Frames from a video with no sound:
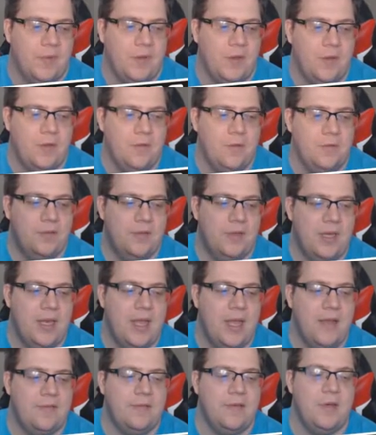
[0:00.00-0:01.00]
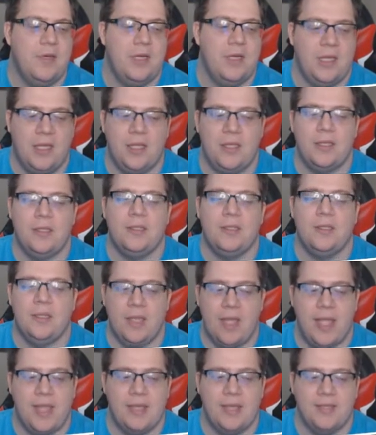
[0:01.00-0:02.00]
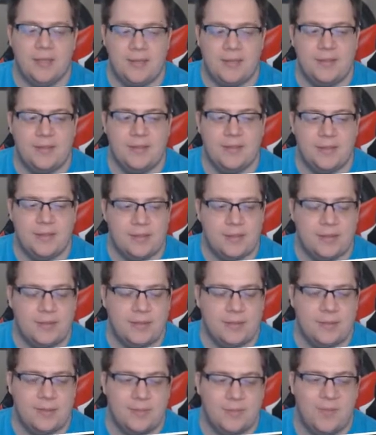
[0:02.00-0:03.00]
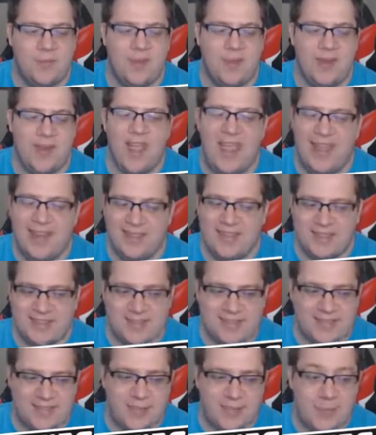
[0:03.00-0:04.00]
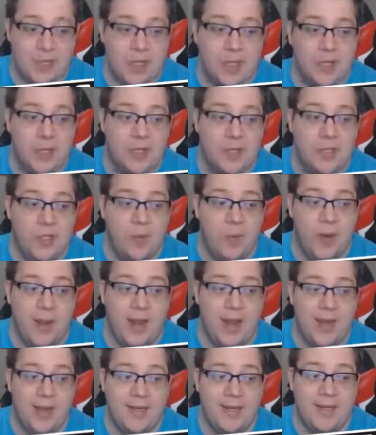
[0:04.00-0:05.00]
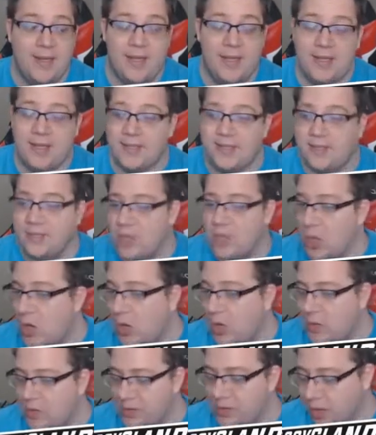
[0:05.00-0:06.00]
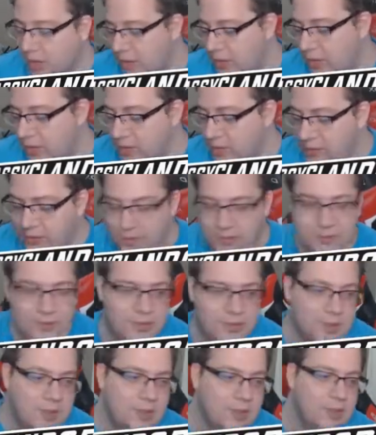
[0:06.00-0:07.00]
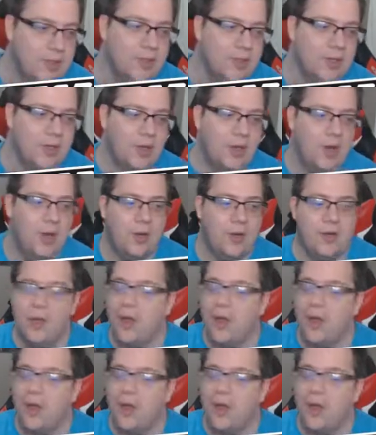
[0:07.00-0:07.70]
You never killed. Nice. Banana stream. You ate kids. Oh no. Oh